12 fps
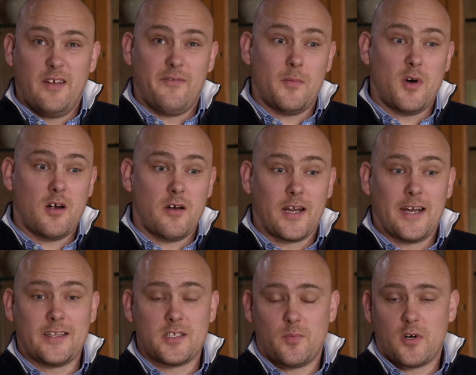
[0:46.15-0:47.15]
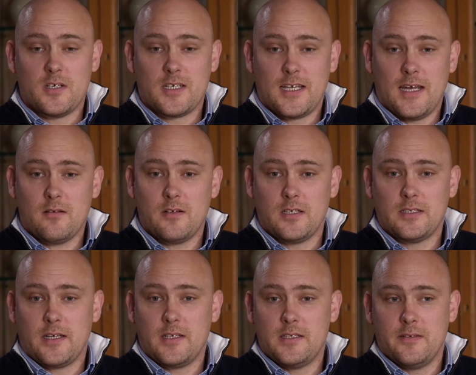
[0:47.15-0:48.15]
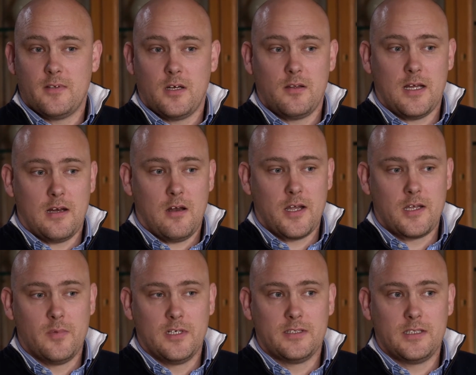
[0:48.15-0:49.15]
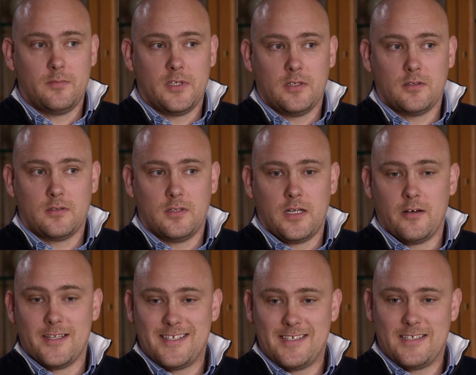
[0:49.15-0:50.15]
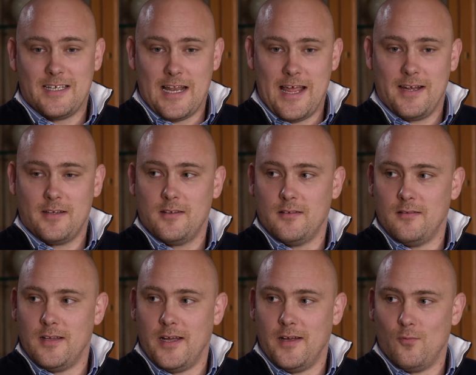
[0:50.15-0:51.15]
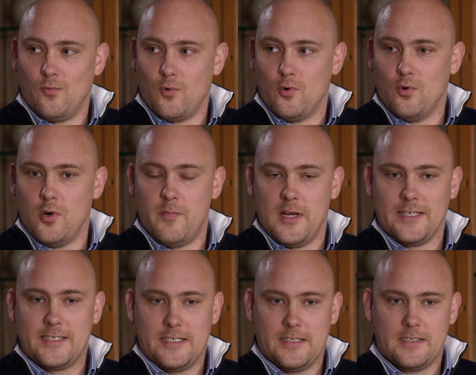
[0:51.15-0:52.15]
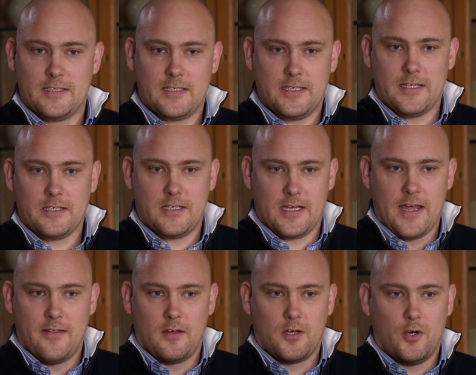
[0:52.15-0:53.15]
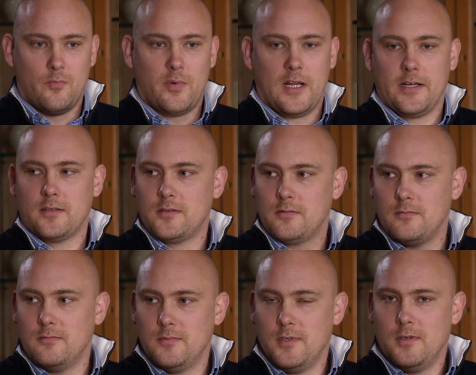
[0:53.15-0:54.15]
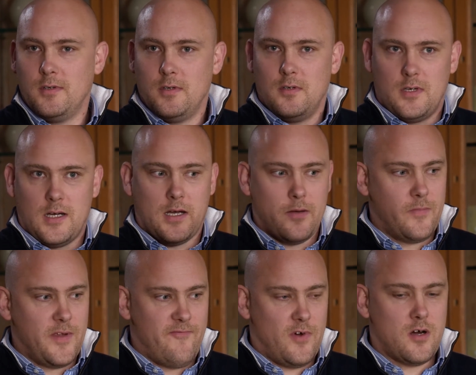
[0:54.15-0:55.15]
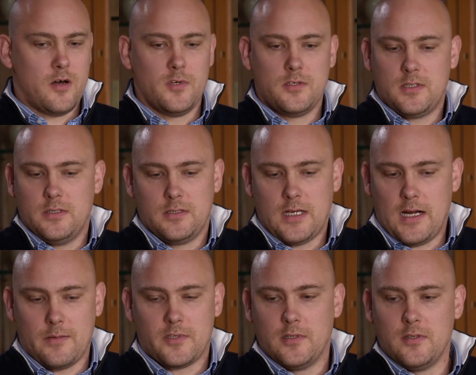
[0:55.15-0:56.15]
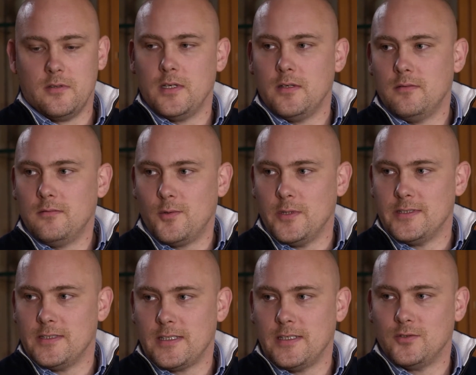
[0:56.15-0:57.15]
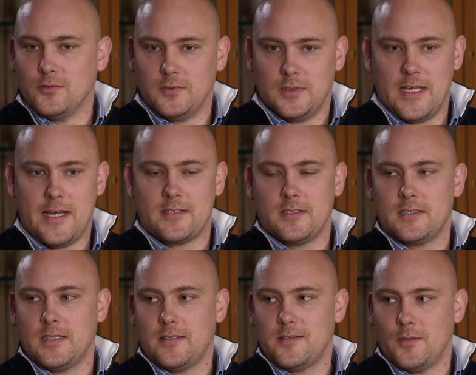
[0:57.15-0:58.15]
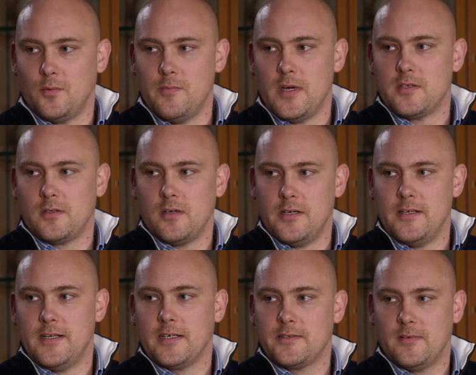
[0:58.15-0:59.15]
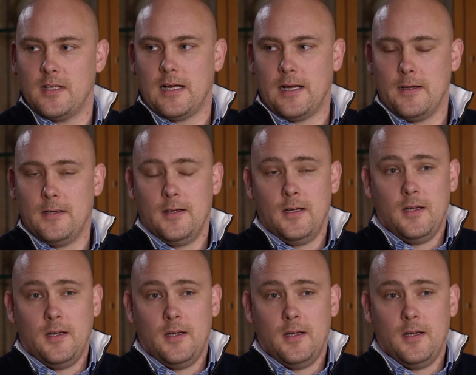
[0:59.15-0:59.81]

If I'm hiring an enterprise account executive though, that likability piece and their intellect and their raw ability to stitch together complex environments is absolutely quintessential to their success. So we measure an index for that.